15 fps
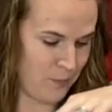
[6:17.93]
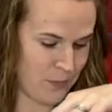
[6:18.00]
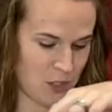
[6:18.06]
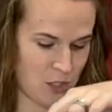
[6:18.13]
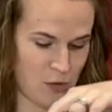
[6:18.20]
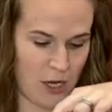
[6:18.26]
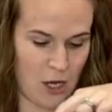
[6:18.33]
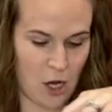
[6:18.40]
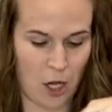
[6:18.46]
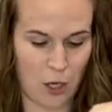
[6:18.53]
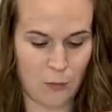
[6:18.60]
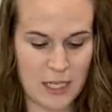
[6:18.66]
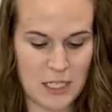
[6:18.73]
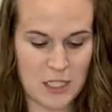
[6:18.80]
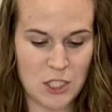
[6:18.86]
So I
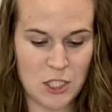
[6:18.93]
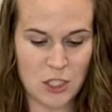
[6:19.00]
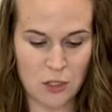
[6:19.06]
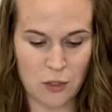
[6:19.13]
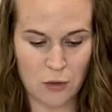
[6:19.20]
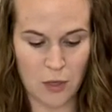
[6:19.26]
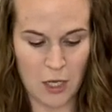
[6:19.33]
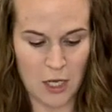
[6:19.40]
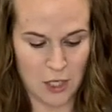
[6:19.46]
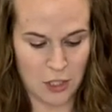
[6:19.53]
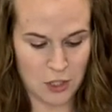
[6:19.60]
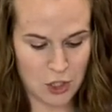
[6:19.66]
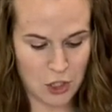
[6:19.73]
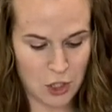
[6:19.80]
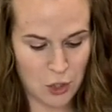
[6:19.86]
always do
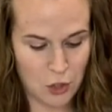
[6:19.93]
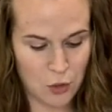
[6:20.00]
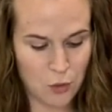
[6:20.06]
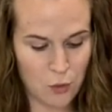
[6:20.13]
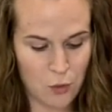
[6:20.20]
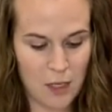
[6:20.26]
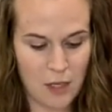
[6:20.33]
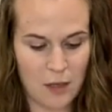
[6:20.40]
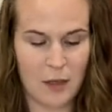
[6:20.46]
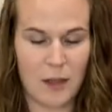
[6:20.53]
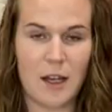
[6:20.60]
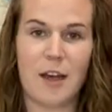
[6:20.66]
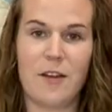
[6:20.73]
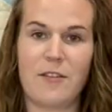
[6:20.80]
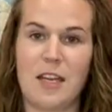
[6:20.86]
2
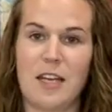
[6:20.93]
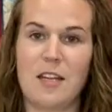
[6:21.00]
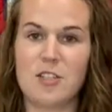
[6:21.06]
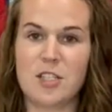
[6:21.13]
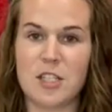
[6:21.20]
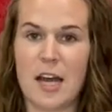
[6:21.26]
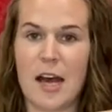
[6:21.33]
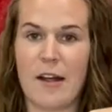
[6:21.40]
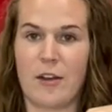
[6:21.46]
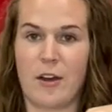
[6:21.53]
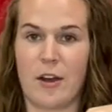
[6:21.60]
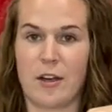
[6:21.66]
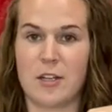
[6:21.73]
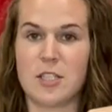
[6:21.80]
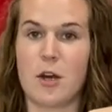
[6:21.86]
of each
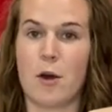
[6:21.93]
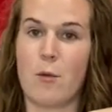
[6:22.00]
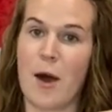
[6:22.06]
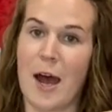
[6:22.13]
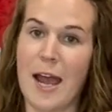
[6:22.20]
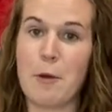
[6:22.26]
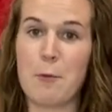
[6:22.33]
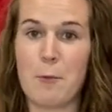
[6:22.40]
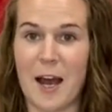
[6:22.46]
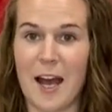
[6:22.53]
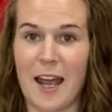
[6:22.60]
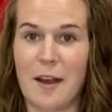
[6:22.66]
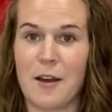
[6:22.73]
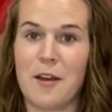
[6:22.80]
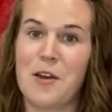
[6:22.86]
color. So white,
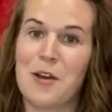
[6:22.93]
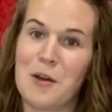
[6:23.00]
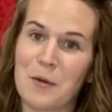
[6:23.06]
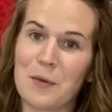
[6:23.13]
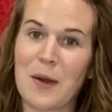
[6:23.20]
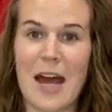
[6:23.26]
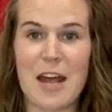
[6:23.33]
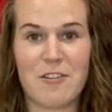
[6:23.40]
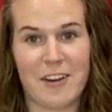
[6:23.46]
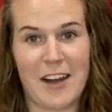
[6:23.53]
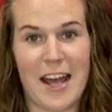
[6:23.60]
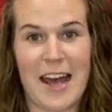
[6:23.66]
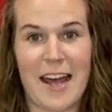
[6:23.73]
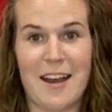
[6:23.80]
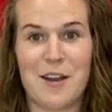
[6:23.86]
white, red,
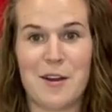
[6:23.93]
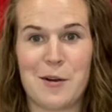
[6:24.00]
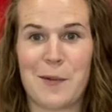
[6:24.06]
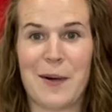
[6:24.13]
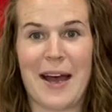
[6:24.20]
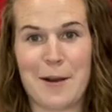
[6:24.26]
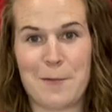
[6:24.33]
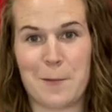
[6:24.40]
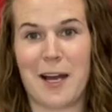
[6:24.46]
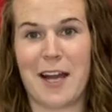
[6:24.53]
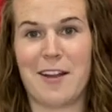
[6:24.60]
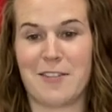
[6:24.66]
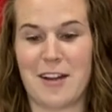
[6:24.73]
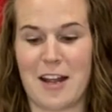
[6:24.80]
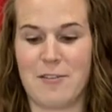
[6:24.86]
red, white,
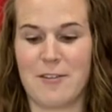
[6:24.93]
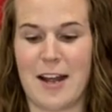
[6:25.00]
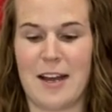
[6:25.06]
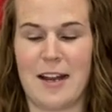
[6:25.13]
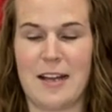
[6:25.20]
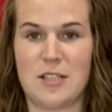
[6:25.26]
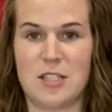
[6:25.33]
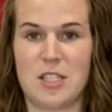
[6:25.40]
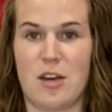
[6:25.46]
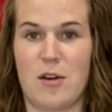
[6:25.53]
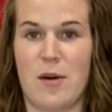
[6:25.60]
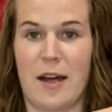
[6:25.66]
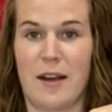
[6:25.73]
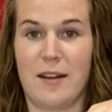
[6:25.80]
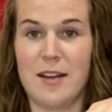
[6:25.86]
white, red, red, and so
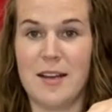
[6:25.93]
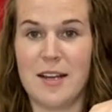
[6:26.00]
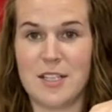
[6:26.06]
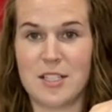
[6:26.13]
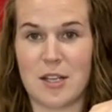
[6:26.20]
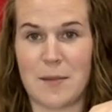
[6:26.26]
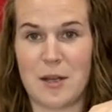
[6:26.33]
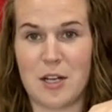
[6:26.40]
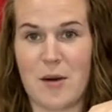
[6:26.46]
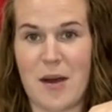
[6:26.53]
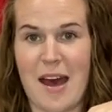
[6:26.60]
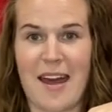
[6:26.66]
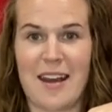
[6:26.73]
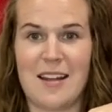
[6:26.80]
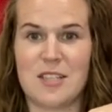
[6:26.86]
on. So I'm gonna go
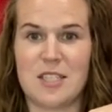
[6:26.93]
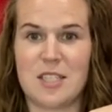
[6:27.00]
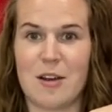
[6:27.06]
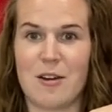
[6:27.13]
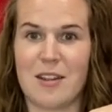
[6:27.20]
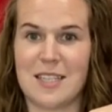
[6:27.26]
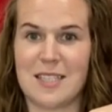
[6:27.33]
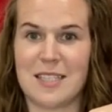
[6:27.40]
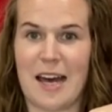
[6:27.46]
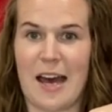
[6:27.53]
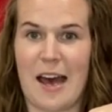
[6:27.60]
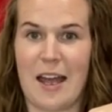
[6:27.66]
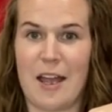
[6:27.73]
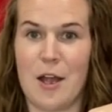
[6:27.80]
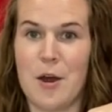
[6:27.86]
ahead and sew this
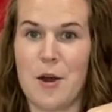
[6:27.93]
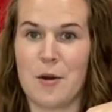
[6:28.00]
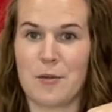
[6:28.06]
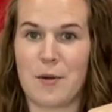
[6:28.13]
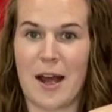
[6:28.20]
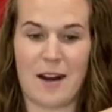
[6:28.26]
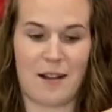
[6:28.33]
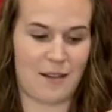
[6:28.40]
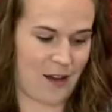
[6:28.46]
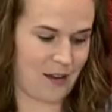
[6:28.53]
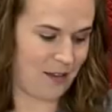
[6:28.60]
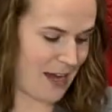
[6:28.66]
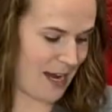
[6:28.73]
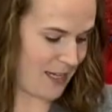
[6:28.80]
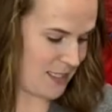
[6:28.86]
guy right
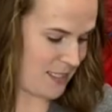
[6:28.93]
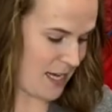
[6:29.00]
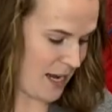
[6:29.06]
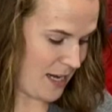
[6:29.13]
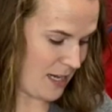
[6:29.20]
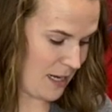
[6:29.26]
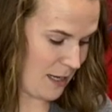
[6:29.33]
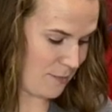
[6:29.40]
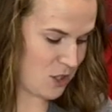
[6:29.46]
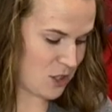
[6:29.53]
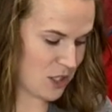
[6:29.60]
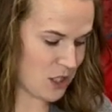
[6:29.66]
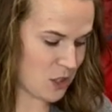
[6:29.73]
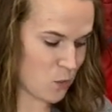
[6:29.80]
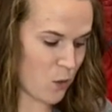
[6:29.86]
along that side, and I'm
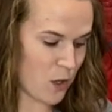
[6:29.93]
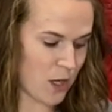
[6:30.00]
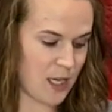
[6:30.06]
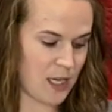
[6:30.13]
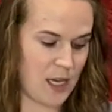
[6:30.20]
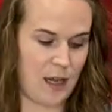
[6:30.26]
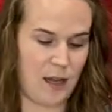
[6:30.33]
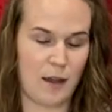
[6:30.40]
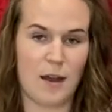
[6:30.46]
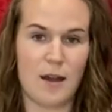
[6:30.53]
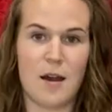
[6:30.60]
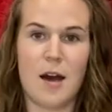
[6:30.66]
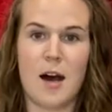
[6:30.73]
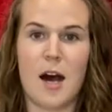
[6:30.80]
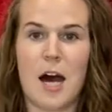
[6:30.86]
just working
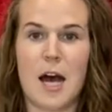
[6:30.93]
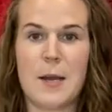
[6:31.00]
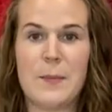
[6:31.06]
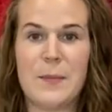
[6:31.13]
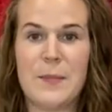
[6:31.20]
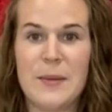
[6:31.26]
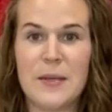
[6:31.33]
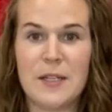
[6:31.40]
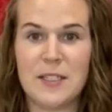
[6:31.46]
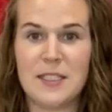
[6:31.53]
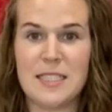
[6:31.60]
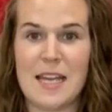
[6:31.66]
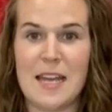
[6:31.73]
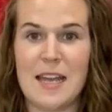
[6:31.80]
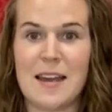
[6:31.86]
on
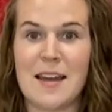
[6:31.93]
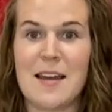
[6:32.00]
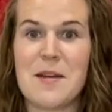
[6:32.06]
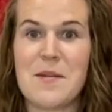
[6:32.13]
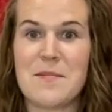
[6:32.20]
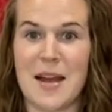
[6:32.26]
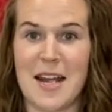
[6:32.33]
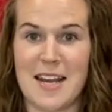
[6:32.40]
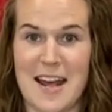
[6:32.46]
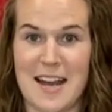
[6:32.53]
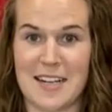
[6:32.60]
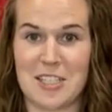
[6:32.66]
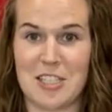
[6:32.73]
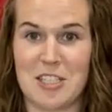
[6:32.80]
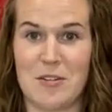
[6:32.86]
building my
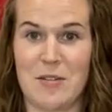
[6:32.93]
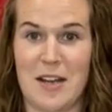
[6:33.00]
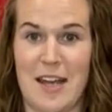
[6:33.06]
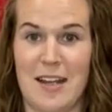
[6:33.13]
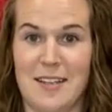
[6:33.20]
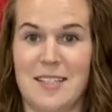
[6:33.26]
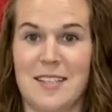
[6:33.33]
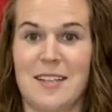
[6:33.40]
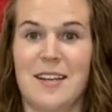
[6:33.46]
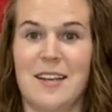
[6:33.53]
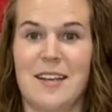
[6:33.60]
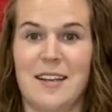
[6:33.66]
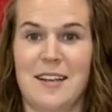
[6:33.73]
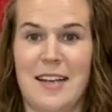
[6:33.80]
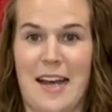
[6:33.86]
next unit.
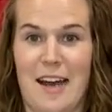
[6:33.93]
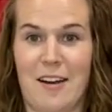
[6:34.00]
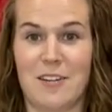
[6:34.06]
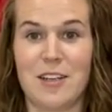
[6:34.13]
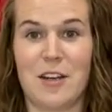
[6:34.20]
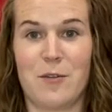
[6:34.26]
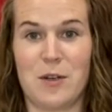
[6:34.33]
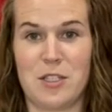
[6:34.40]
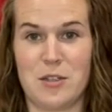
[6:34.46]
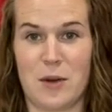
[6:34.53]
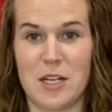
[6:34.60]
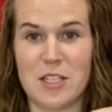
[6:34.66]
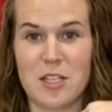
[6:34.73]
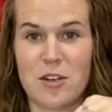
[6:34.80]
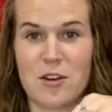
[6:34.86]
Now, if we do
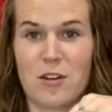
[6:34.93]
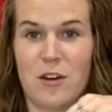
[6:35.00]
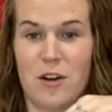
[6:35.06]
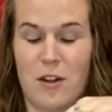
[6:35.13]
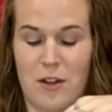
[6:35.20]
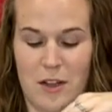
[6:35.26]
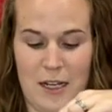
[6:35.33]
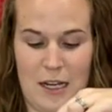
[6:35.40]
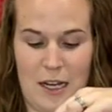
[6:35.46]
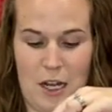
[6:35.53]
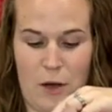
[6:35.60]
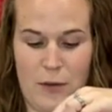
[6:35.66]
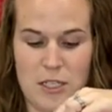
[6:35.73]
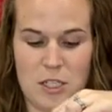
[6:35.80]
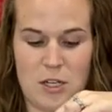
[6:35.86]
our circle, and I
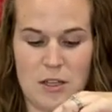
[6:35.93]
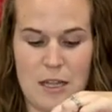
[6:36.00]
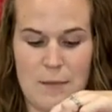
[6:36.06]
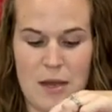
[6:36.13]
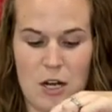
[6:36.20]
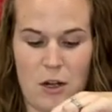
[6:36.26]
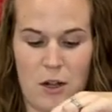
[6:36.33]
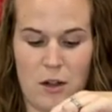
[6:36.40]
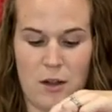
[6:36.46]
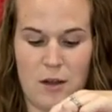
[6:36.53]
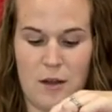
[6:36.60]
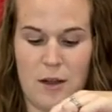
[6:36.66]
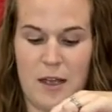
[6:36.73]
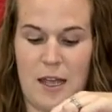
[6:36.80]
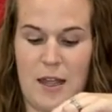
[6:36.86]
always start in the middle,
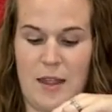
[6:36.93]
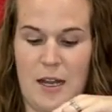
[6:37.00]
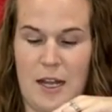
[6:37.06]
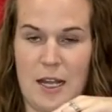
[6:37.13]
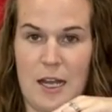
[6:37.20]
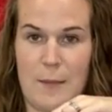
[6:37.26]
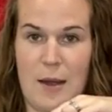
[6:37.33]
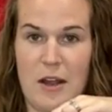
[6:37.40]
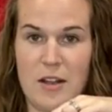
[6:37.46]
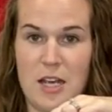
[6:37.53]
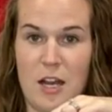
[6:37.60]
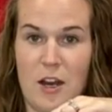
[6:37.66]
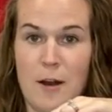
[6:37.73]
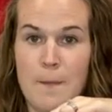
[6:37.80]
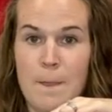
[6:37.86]
and then I come out
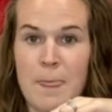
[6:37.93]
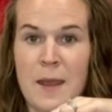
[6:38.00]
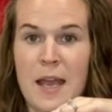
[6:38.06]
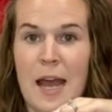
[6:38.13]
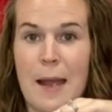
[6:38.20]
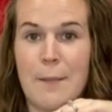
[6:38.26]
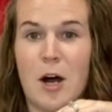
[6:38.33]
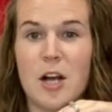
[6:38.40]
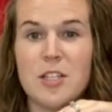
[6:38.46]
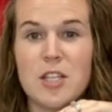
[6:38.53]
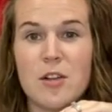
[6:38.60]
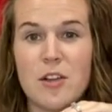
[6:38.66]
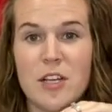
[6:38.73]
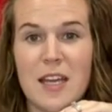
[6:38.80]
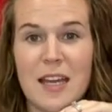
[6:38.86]
here, I'm also
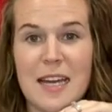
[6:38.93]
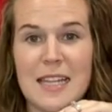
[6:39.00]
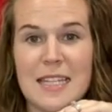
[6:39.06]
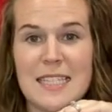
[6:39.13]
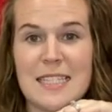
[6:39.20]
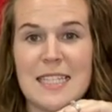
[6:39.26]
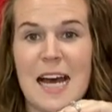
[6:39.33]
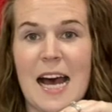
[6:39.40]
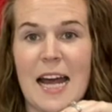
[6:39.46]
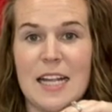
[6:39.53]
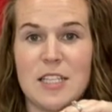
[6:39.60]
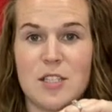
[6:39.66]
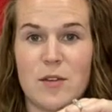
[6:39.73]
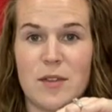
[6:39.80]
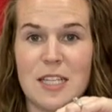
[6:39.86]
looking at the
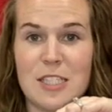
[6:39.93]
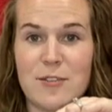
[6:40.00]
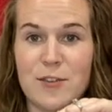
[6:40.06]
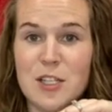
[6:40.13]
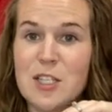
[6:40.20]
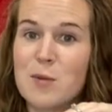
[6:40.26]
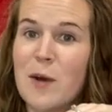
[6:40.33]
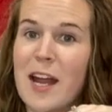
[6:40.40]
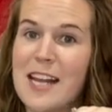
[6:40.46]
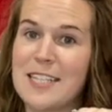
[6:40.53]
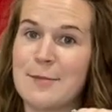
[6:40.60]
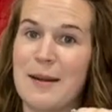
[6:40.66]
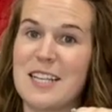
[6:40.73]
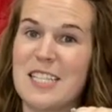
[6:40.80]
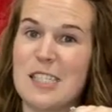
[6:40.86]
size. So this first white is
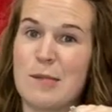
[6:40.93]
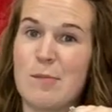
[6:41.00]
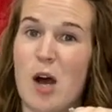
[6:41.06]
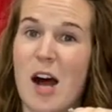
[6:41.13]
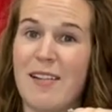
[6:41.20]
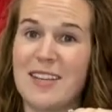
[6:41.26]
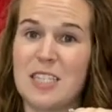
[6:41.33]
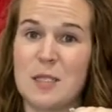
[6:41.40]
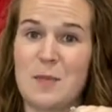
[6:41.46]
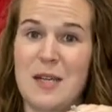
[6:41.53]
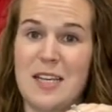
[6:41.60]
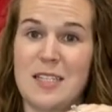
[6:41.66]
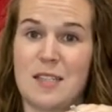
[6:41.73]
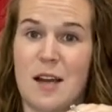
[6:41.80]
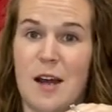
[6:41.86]
my smallest
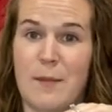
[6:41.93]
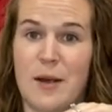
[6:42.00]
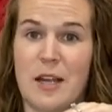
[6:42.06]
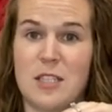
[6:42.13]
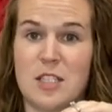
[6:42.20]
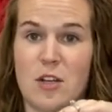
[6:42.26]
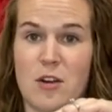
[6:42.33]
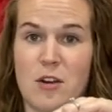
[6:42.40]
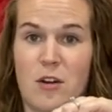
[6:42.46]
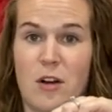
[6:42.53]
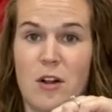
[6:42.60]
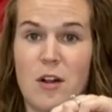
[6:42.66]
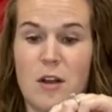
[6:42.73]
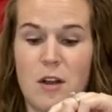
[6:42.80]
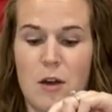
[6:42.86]
piece on my
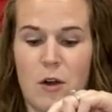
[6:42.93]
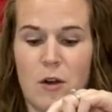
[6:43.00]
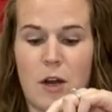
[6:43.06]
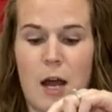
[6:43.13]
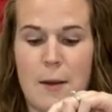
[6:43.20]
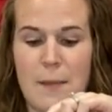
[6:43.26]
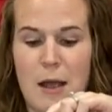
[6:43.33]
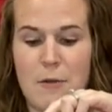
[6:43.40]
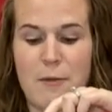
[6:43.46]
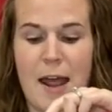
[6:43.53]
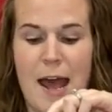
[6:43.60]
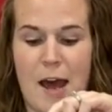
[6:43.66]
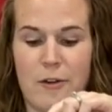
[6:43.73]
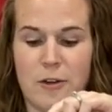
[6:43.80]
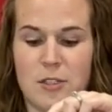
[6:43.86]
circle, or on my
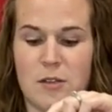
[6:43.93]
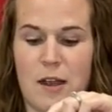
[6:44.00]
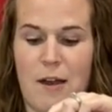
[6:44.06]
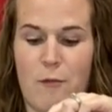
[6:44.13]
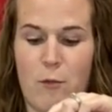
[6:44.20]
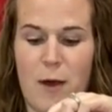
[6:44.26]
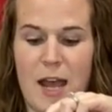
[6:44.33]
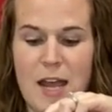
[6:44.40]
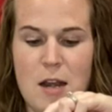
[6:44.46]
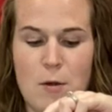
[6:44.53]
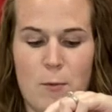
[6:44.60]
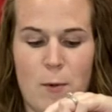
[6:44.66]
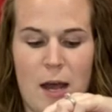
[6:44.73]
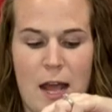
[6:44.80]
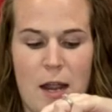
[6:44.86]
round. So I have white,
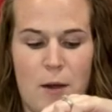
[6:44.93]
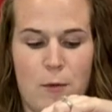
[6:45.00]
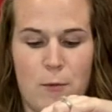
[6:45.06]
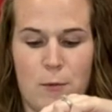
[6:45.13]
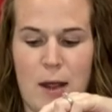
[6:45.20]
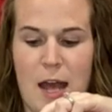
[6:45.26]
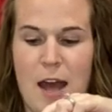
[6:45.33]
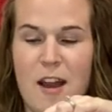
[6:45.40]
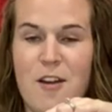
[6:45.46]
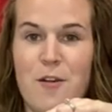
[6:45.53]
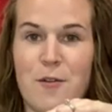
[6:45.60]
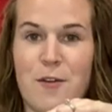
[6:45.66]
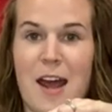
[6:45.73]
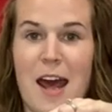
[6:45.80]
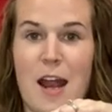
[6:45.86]
white, red,
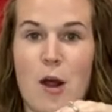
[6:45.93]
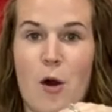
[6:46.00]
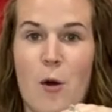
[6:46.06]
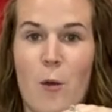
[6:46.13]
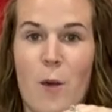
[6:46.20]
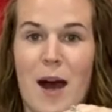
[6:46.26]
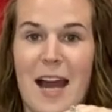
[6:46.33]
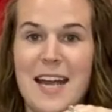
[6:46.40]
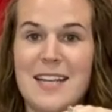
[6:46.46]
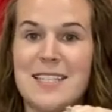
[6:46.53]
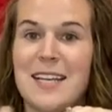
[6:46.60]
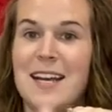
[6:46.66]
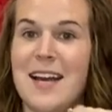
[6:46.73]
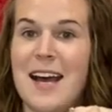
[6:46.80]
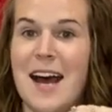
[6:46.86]
red, white.
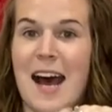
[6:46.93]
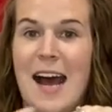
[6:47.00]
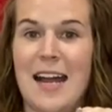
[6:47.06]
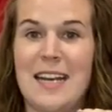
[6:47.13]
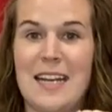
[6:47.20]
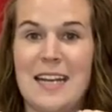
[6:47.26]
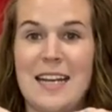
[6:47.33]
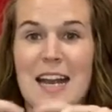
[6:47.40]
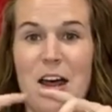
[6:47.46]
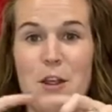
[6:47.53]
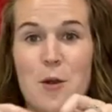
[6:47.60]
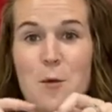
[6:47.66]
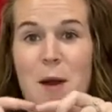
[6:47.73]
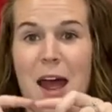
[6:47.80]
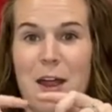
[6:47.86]
I need
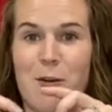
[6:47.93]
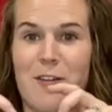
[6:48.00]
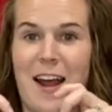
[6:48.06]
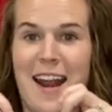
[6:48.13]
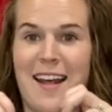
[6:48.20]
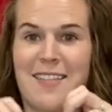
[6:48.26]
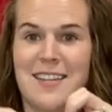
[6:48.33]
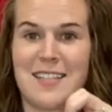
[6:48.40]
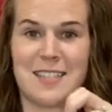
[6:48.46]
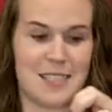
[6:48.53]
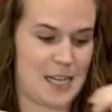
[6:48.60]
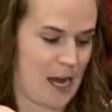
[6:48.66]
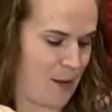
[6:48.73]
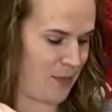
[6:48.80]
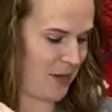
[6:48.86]
another white right at this
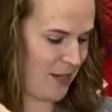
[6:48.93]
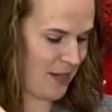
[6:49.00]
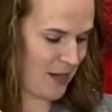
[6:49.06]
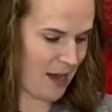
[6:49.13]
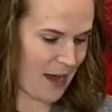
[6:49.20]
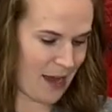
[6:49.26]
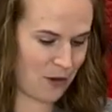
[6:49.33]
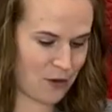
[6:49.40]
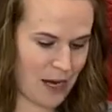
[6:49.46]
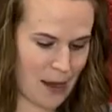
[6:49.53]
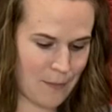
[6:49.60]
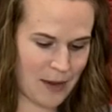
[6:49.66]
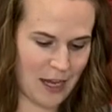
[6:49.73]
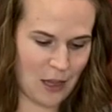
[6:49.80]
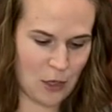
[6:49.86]
top. I grab
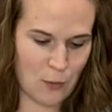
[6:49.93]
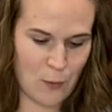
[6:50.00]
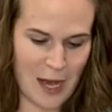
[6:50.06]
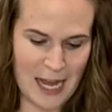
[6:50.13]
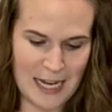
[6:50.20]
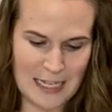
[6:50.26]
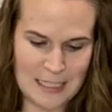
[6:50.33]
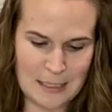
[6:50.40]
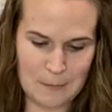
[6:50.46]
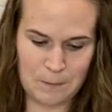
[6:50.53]
my other white